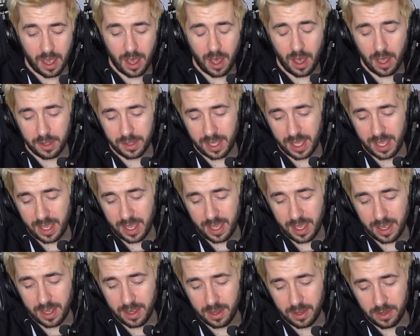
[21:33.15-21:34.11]
Are
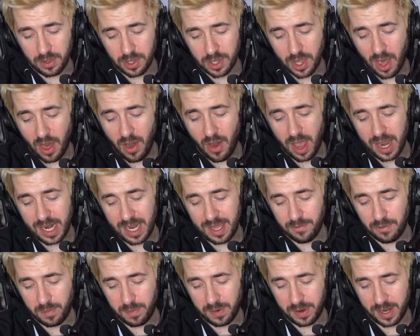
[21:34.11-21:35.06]
there
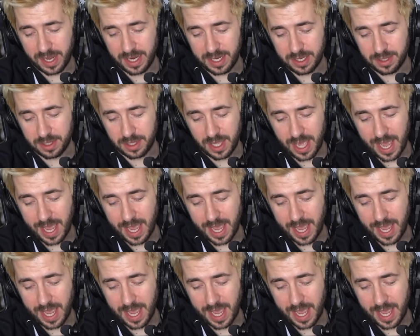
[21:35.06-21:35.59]
high-level players